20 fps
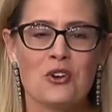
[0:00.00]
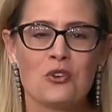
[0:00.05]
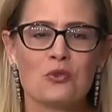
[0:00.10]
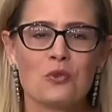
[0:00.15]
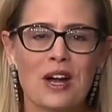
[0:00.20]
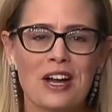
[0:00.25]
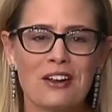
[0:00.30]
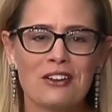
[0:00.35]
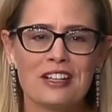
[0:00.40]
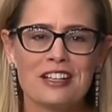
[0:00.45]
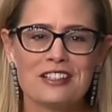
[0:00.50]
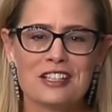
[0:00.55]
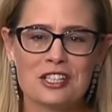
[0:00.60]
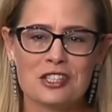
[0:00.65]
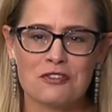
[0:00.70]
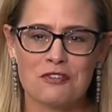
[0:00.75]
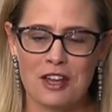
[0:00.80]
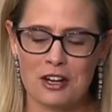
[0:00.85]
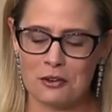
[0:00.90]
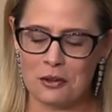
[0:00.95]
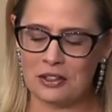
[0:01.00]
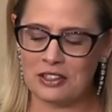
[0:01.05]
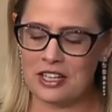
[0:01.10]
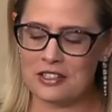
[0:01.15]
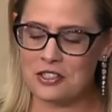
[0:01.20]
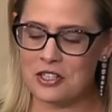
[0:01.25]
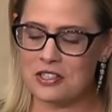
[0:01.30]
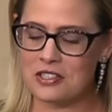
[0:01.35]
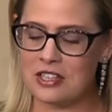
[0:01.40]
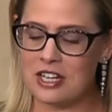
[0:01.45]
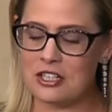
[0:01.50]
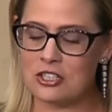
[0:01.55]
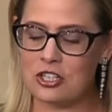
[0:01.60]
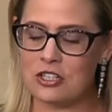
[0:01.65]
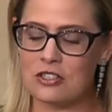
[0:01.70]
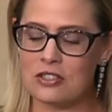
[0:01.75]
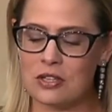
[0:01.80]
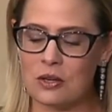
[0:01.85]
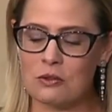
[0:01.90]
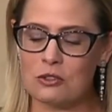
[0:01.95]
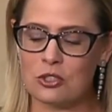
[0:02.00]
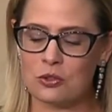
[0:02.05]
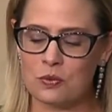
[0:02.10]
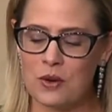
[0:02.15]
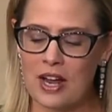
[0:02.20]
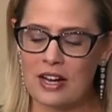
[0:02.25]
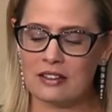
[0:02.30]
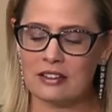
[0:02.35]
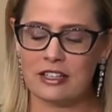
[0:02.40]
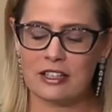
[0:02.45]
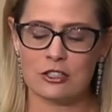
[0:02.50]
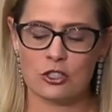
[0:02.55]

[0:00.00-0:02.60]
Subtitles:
Rarely does federal legislation so directly